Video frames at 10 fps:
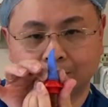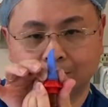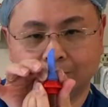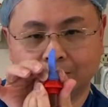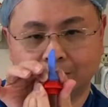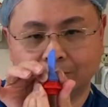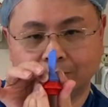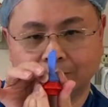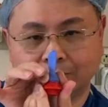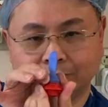of the glove
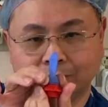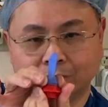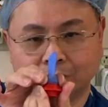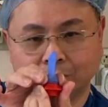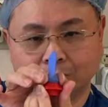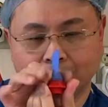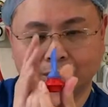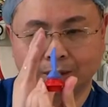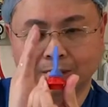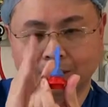so
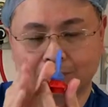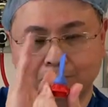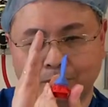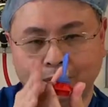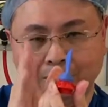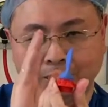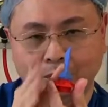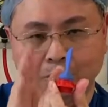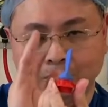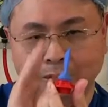it is
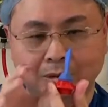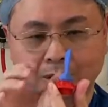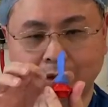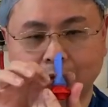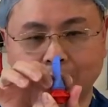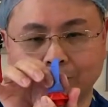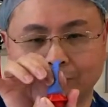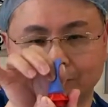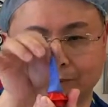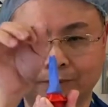parallel with the long
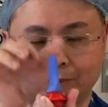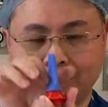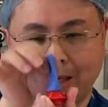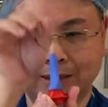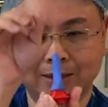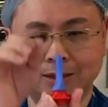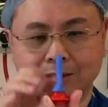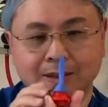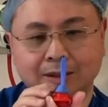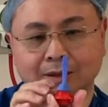
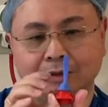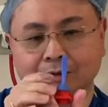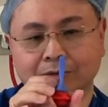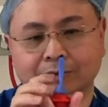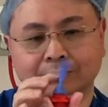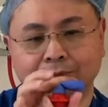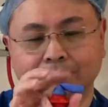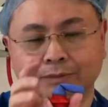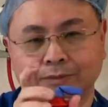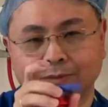axis of
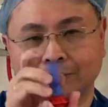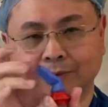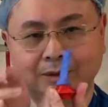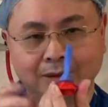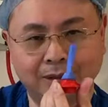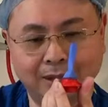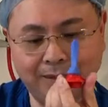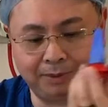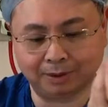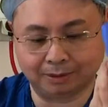the
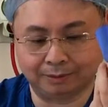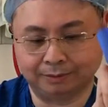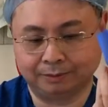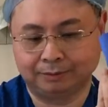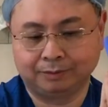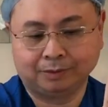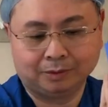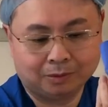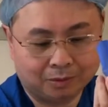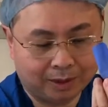adapter.
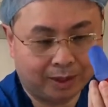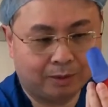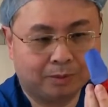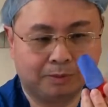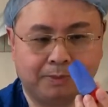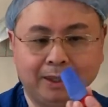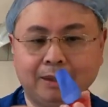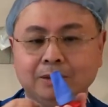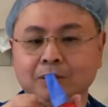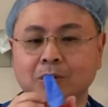You add a rubber
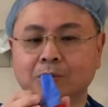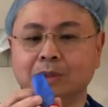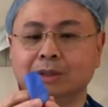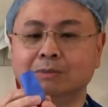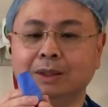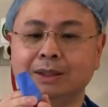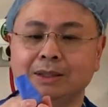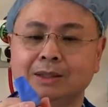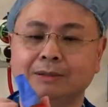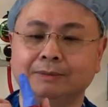band to hold this in
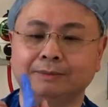place.